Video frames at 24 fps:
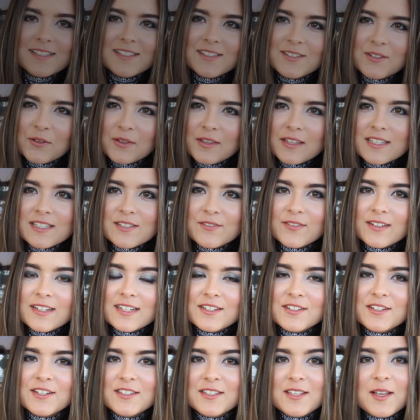So So this
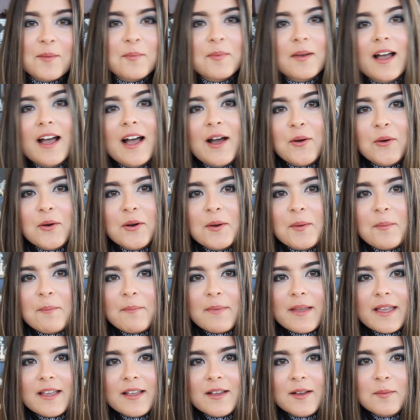finishes up our
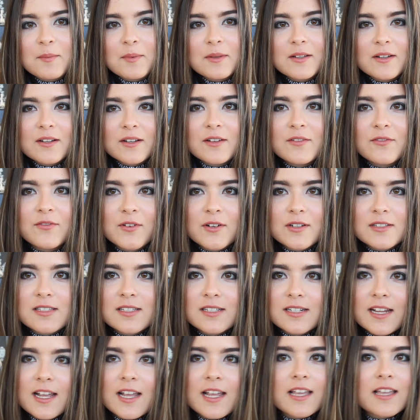makeup look for
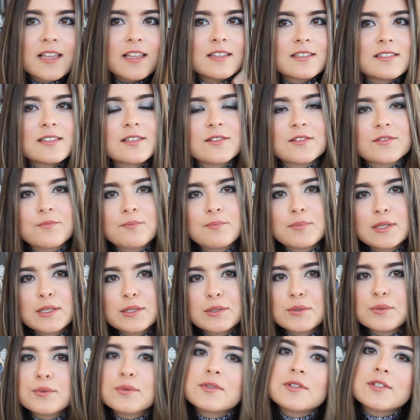today. It's a
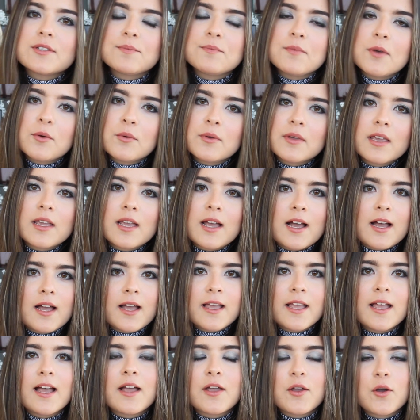blue smoky
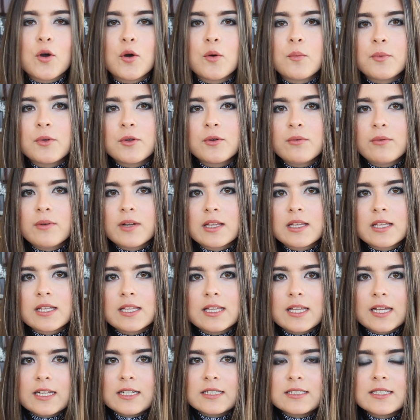eye. I hope you really
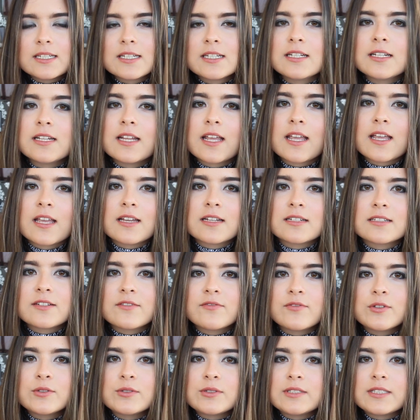liked it, and
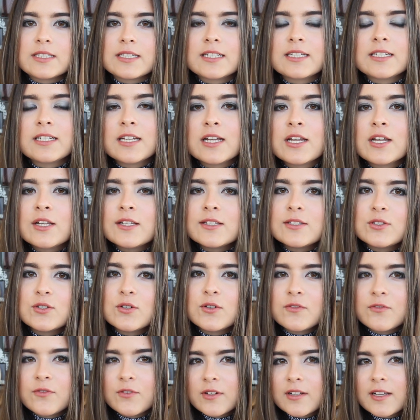if you did,
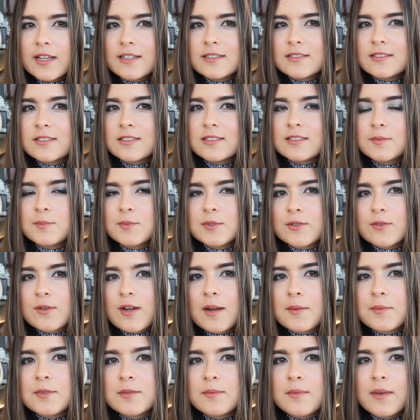don't forget to
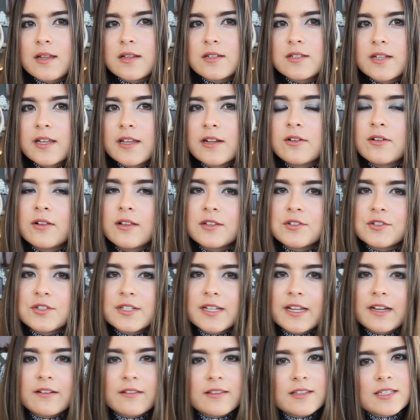subscribe to my channel and
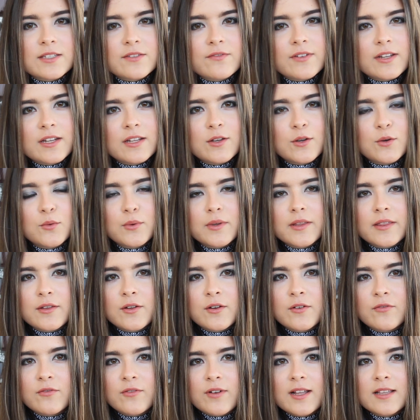share this video with
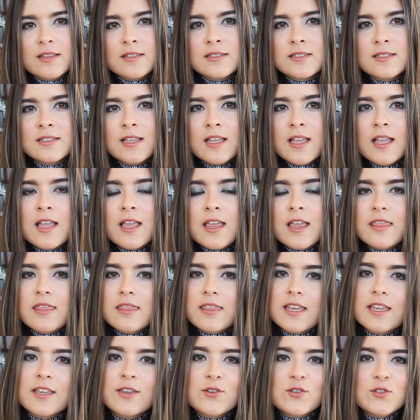your friends.
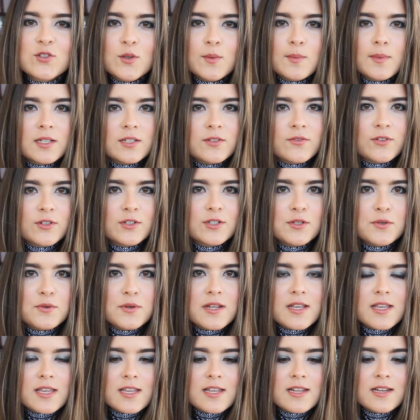Thank you so much for
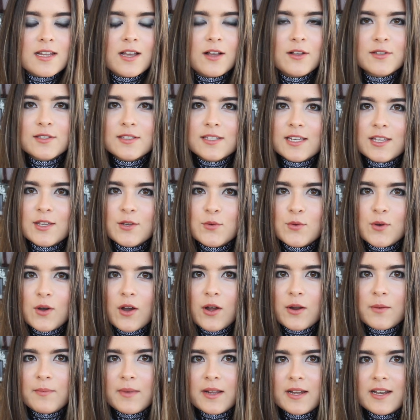tuning in. I'll see you
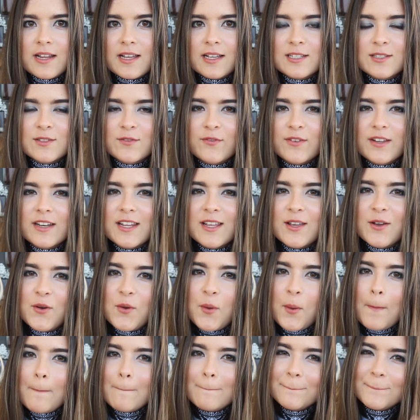on my next video.
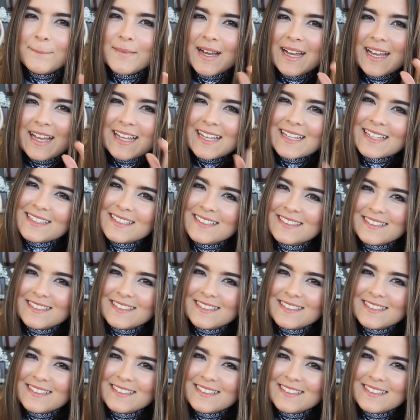Bye!